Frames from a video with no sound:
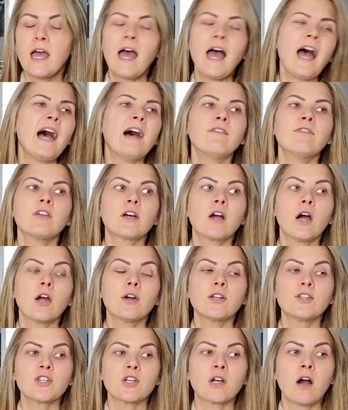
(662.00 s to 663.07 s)
Have the
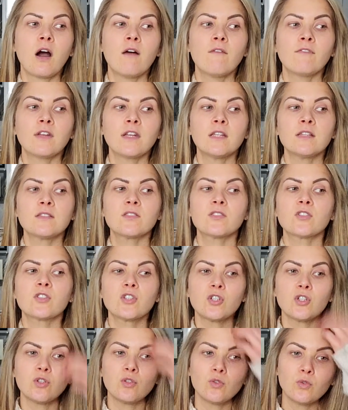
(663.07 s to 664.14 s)
courage and confidence
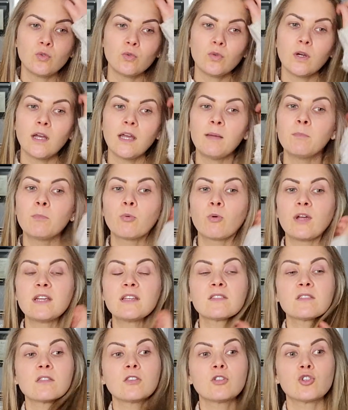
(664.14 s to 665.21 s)
to
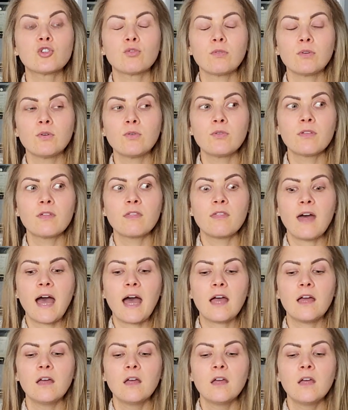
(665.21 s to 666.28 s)
embrace the truth
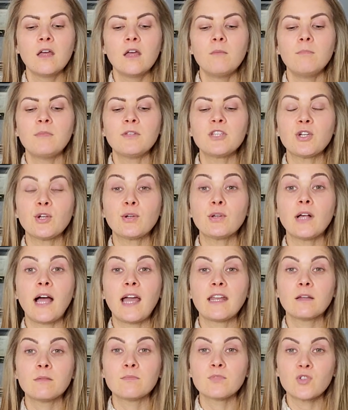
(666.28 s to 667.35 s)
that material
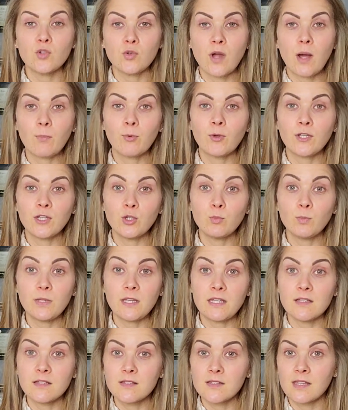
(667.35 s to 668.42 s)
items do not bring you
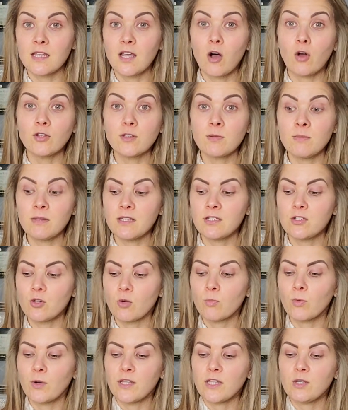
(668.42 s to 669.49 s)
peace. They ultimately
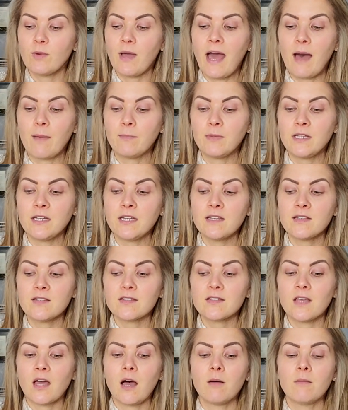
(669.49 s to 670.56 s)
don't bring you happiness.
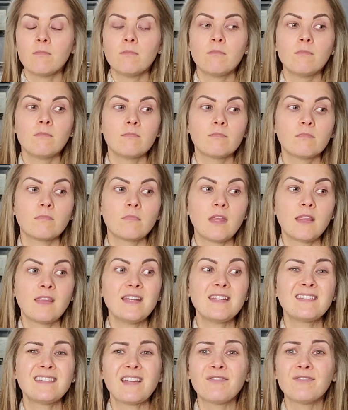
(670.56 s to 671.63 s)
And they
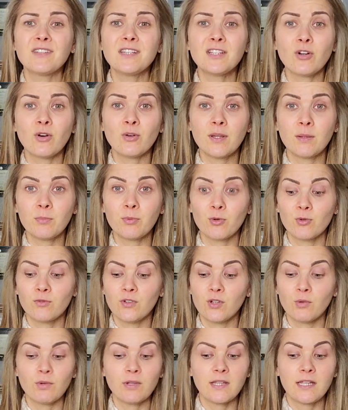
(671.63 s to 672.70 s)
definitely don't improve
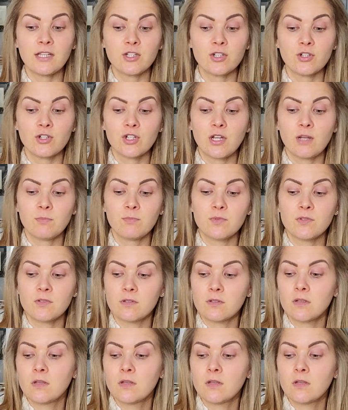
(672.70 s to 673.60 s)
your relationships.